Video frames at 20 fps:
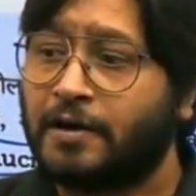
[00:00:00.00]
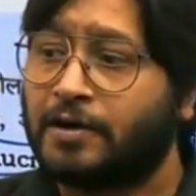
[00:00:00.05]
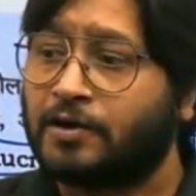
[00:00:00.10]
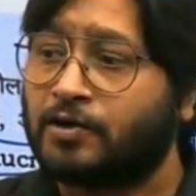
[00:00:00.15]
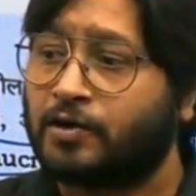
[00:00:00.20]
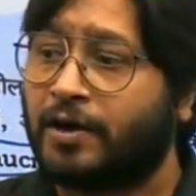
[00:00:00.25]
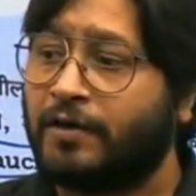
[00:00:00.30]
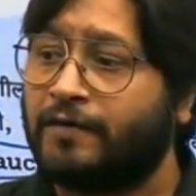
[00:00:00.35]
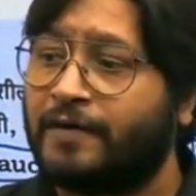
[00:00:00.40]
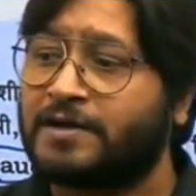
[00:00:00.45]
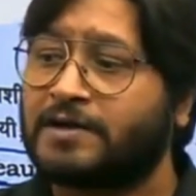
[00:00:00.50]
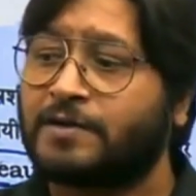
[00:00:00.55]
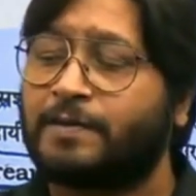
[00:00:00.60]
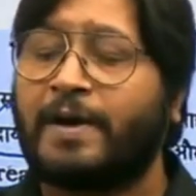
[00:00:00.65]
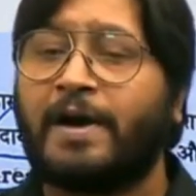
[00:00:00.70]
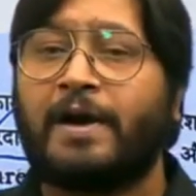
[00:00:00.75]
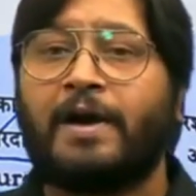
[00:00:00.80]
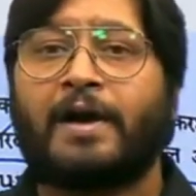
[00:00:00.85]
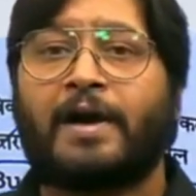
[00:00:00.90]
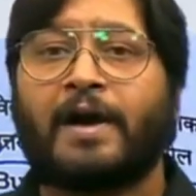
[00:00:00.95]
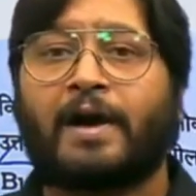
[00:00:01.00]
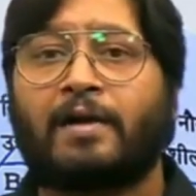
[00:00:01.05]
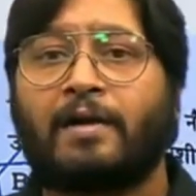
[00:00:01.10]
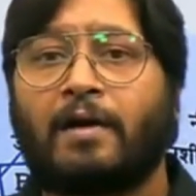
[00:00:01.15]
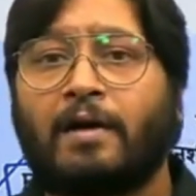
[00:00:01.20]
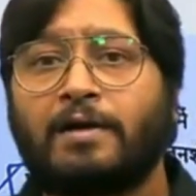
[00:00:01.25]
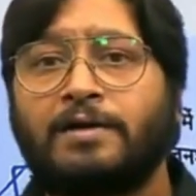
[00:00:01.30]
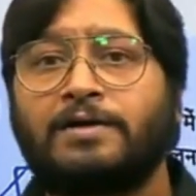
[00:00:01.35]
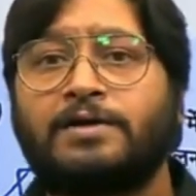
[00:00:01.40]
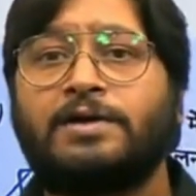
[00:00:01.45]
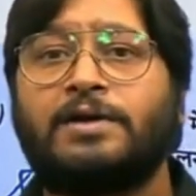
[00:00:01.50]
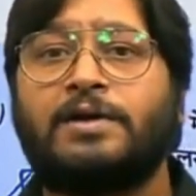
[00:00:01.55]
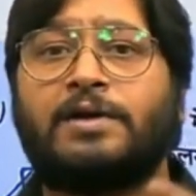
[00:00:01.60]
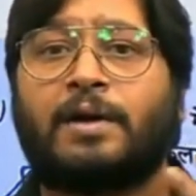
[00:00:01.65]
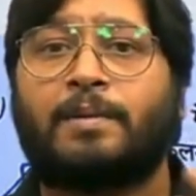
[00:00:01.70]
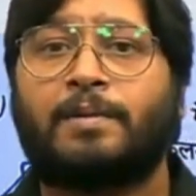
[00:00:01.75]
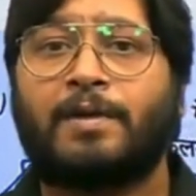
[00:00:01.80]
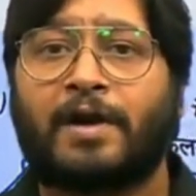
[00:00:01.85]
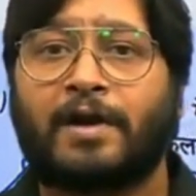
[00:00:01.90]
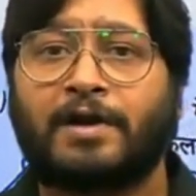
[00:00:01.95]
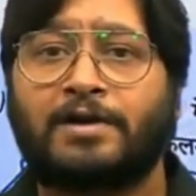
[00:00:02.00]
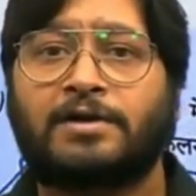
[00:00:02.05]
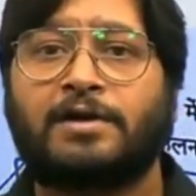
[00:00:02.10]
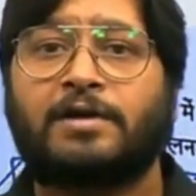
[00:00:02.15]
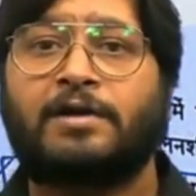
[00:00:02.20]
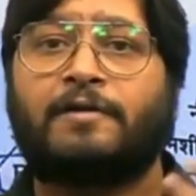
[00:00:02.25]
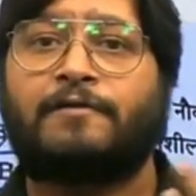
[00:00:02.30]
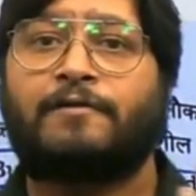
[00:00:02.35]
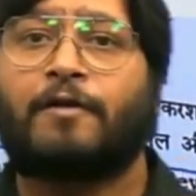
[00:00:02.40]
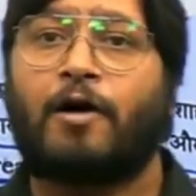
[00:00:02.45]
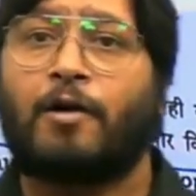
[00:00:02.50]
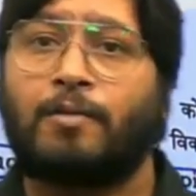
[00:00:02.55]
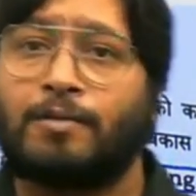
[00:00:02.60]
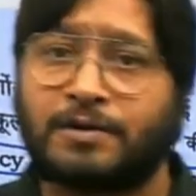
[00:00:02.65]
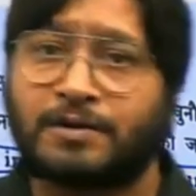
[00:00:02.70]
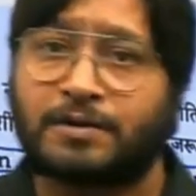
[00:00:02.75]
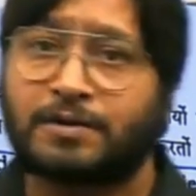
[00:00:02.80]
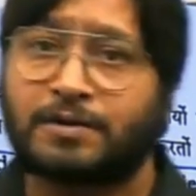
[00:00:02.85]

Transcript: So investment, technology, upgradation, reforms,